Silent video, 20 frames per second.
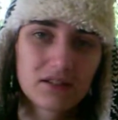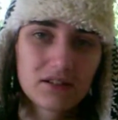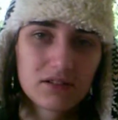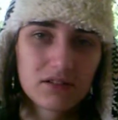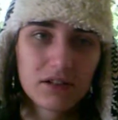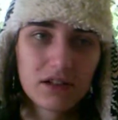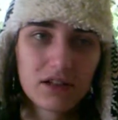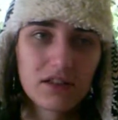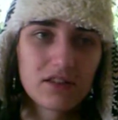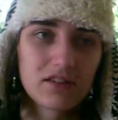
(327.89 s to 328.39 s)

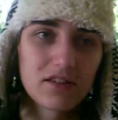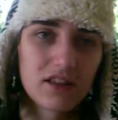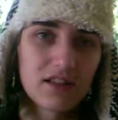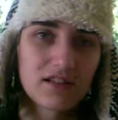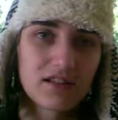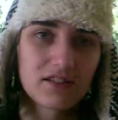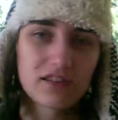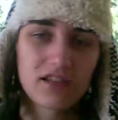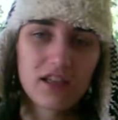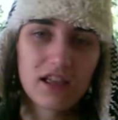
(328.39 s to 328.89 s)
because
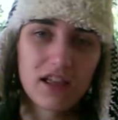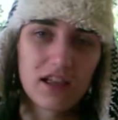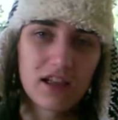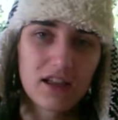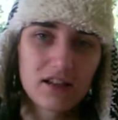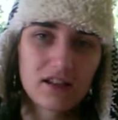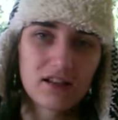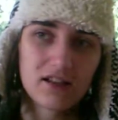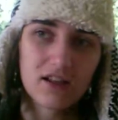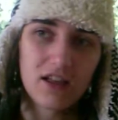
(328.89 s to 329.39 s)
it's
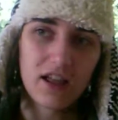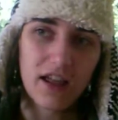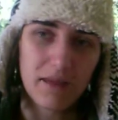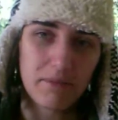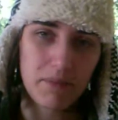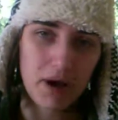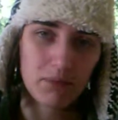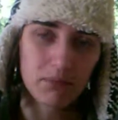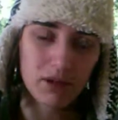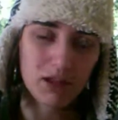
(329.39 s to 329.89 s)
in a
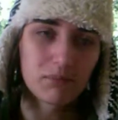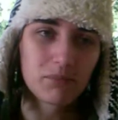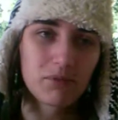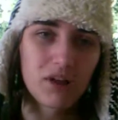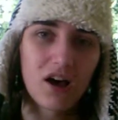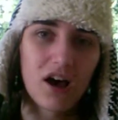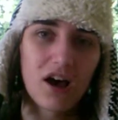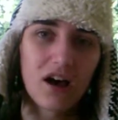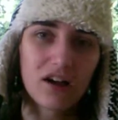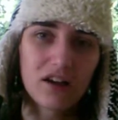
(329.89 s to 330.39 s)
public
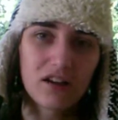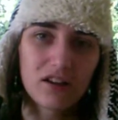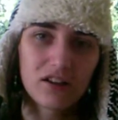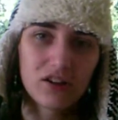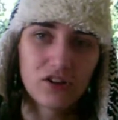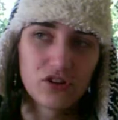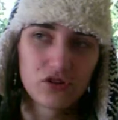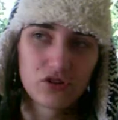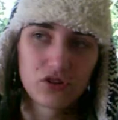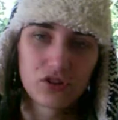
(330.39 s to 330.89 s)
blog
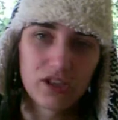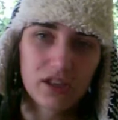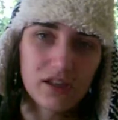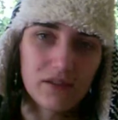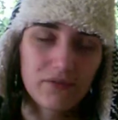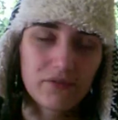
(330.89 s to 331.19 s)
usually,